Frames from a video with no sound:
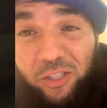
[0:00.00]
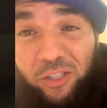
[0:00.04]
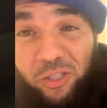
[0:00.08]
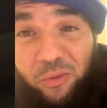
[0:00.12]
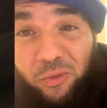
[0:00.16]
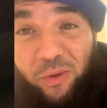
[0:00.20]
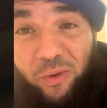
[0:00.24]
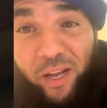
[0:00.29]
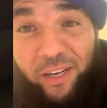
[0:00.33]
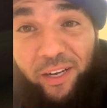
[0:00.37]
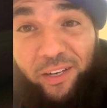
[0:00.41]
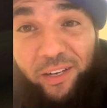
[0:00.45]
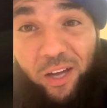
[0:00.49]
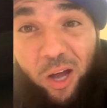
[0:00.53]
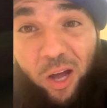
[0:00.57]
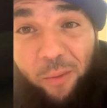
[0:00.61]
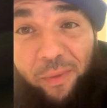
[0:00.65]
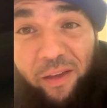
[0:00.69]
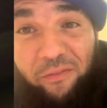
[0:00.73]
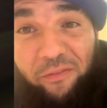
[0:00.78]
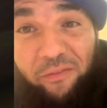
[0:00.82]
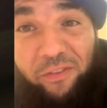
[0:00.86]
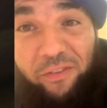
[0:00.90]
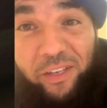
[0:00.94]
So right now
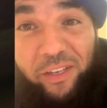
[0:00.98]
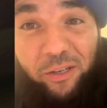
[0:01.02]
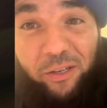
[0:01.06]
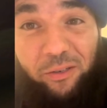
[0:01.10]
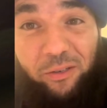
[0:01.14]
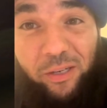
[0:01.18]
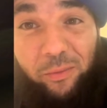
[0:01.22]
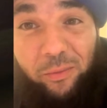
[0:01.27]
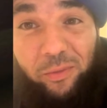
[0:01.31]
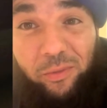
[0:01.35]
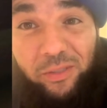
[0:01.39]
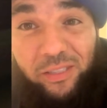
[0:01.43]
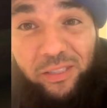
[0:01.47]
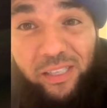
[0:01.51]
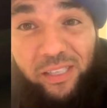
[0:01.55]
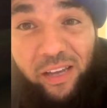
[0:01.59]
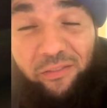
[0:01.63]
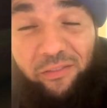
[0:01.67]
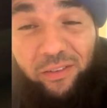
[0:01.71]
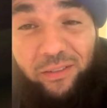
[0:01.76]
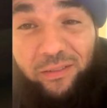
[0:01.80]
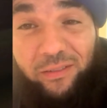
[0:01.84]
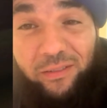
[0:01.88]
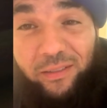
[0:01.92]
I'm at video number
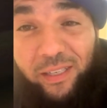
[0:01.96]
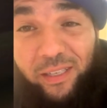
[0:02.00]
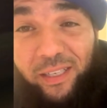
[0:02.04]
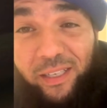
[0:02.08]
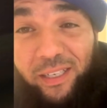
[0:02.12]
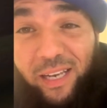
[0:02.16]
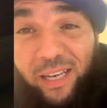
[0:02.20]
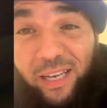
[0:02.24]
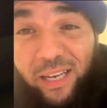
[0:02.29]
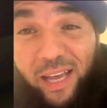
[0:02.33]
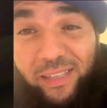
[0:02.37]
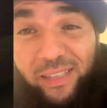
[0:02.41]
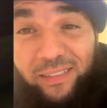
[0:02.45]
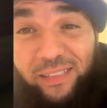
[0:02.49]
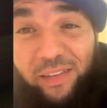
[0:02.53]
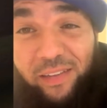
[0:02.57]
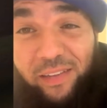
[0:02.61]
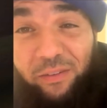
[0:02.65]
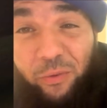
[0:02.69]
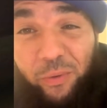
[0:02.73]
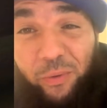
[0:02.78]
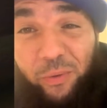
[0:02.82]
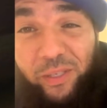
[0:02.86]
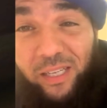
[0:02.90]
seven. In the last
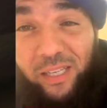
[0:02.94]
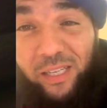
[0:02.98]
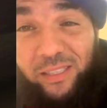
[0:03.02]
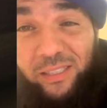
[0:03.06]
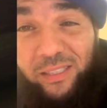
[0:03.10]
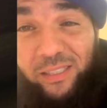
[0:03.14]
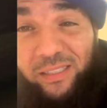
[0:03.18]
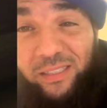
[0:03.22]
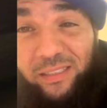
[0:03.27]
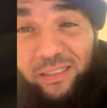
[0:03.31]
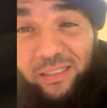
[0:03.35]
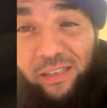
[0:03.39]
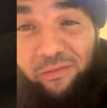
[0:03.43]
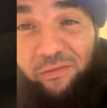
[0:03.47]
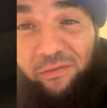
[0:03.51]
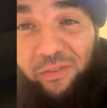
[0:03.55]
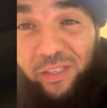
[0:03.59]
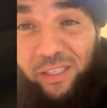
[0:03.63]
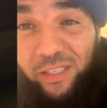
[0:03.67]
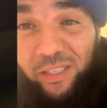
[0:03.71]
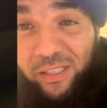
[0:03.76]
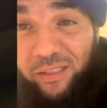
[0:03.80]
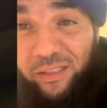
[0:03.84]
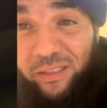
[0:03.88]
seven weeks, I shot seven
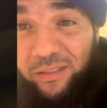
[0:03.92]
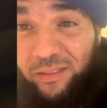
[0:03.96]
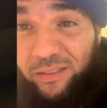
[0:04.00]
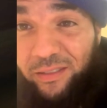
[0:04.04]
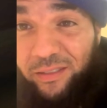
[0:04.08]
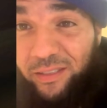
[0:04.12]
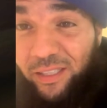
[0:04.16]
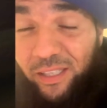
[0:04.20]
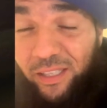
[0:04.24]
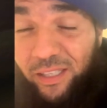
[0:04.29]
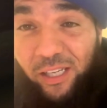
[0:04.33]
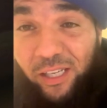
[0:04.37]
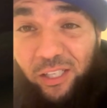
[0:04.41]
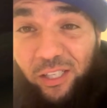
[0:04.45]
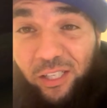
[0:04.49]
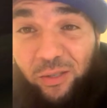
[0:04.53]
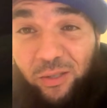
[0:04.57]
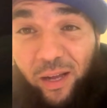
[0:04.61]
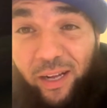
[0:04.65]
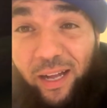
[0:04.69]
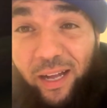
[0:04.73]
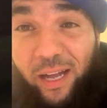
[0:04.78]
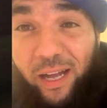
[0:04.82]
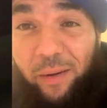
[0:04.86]
videos.
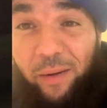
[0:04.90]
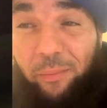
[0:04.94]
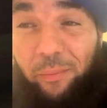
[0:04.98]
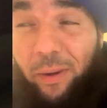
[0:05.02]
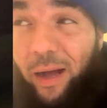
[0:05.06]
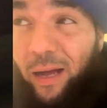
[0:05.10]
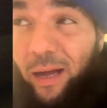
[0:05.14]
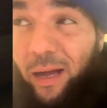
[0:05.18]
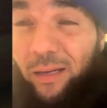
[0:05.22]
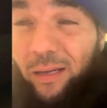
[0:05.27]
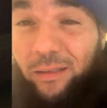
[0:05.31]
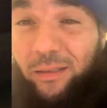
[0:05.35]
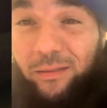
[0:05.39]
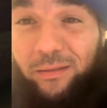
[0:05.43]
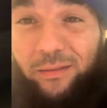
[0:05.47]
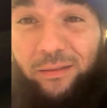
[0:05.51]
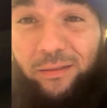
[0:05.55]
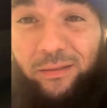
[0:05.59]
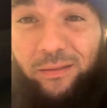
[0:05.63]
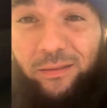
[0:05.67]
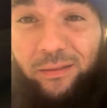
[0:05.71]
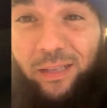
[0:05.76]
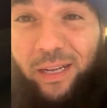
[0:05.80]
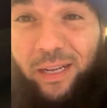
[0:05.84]
Oh so wow, got
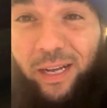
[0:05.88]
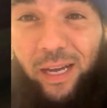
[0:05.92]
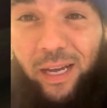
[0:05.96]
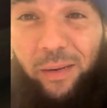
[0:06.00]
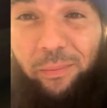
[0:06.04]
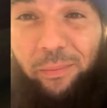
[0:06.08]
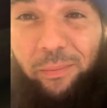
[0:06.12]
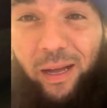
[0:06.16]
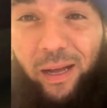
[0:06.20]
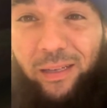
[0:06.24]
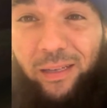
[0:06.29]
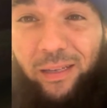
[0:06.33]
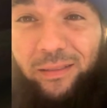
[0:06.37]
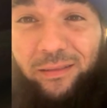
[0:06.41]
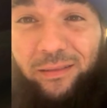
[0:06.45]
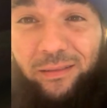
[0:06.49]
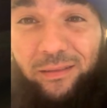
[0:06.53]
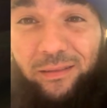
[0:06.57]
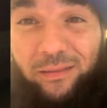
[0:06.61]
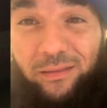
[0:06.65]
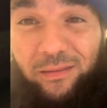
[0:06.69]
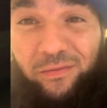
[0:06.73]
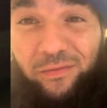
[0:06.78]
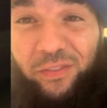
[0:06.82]
about, I got
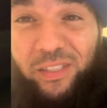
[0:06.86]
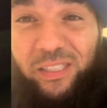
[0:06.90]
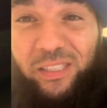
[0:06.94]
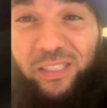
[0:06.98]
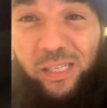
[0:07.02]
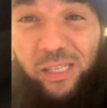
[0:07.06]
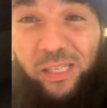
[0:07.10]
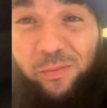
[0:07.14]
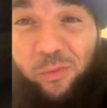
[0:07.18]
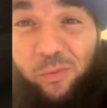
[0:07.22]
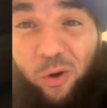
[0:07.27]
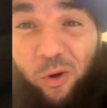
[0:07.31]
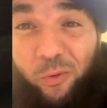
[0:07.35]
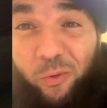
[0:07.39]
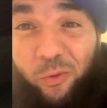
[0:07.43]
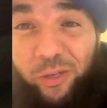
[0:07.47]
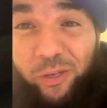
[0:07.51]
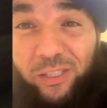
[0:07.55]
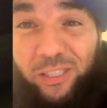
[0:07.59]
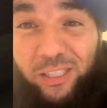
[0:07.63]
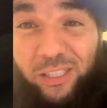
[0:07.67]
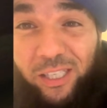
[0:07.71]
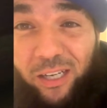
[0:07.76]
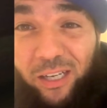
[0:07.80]
about 15 more
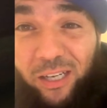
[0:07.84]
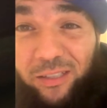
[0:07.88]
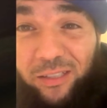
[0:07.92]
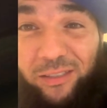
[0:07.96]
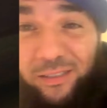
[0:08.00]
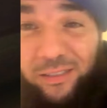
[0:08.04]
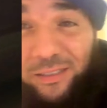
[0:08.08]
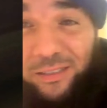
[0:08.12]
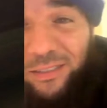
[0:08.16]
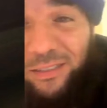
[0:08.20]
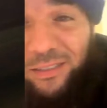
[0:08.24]
weeks to go.